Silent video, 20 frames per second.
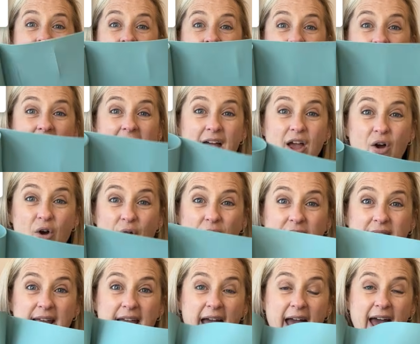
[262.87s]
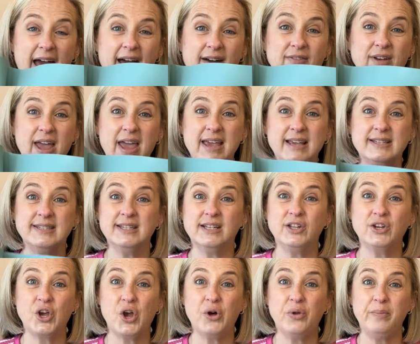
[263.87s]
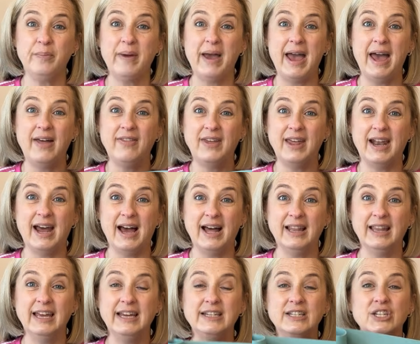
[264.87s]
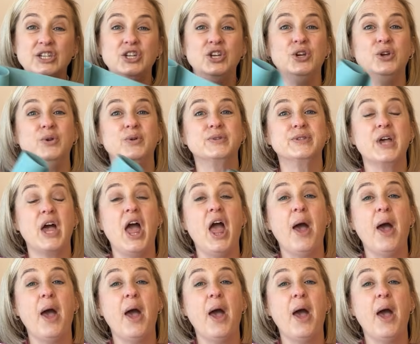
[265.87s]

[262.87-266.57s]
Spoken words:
I already have a silicone mat that I like to use,